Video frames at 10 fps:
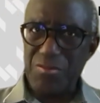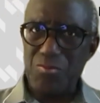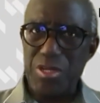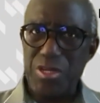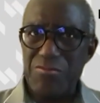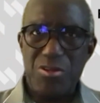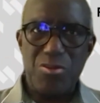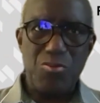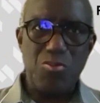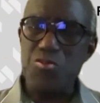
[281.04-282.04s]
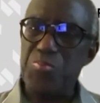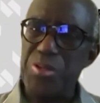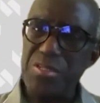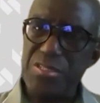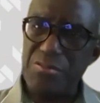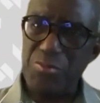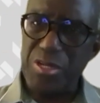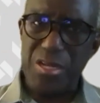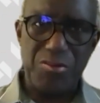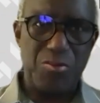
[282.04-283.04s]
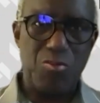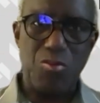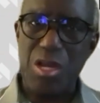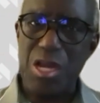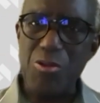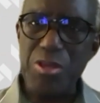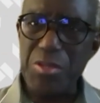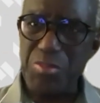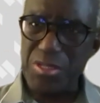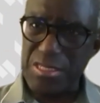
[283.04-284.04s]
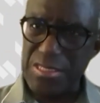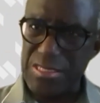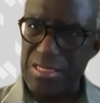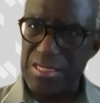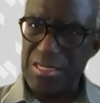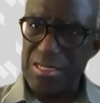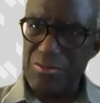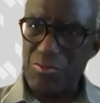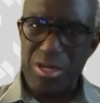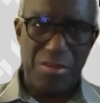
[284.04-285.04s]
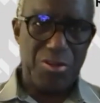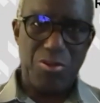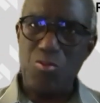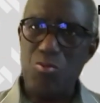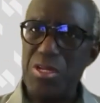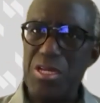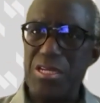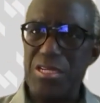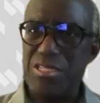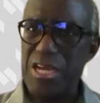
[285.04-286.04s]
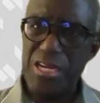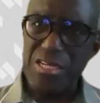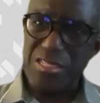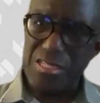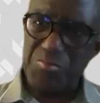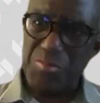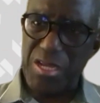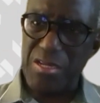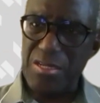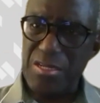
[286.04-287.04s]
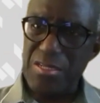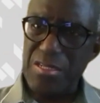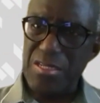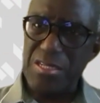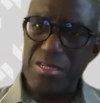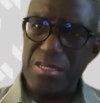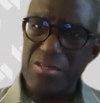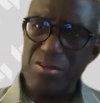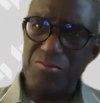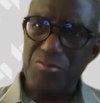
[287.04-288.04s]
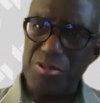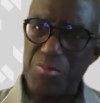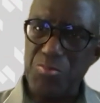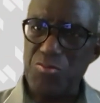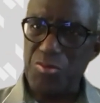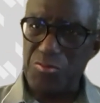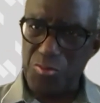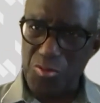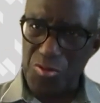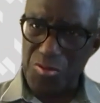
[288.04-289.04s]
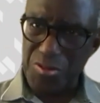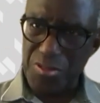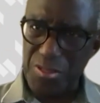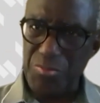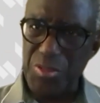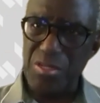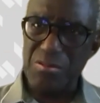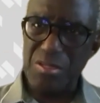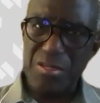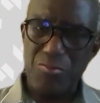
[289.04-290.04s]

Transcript: We never know who's built it. We never know how he built it. We never know whether he changed the spec that he got approval for in the middle.